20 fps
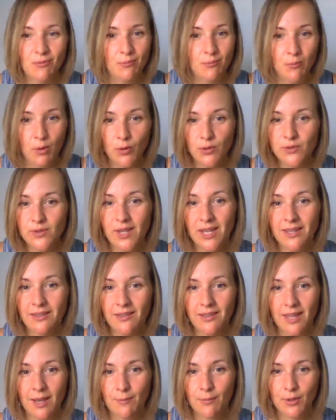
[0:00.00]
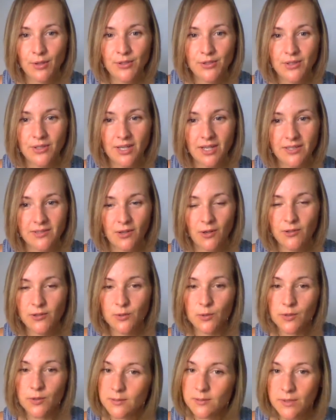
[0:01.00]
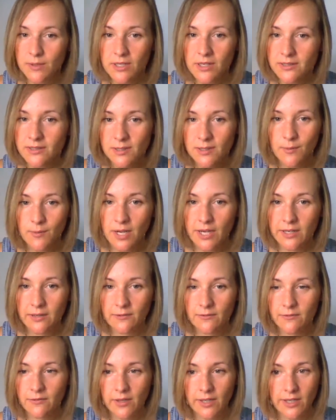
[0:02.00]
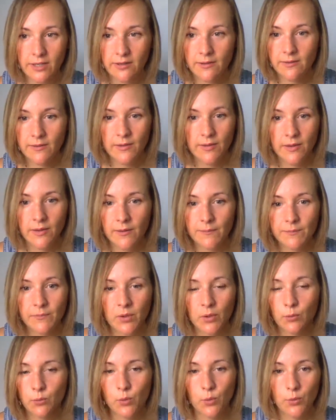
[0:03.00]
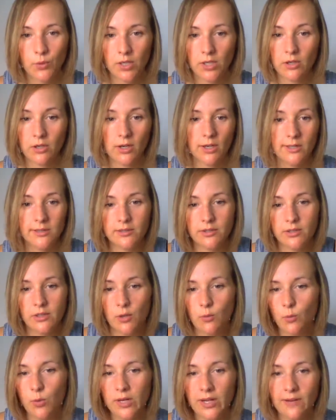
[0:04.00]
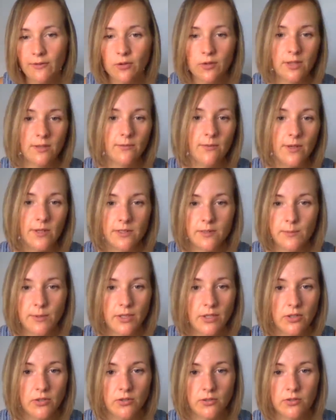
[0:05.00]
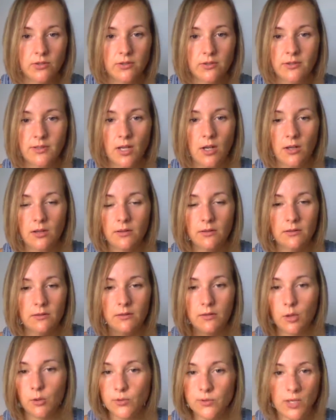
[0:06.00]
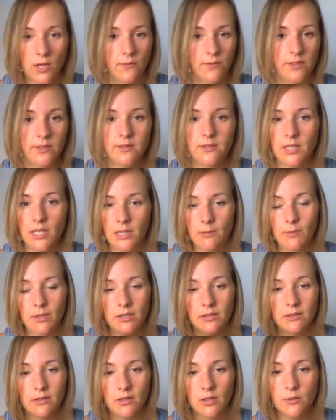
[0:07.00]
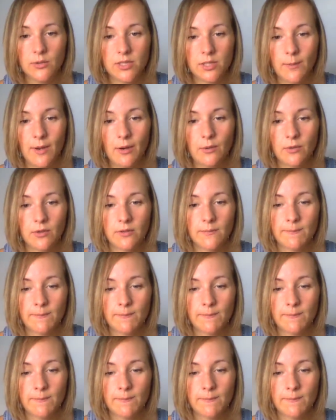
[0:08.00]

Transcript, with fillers: most likely that person has also experienced some kind of like wounding, or, you know, whatever. They've experienced self, low self-esteem. And, you know, it's about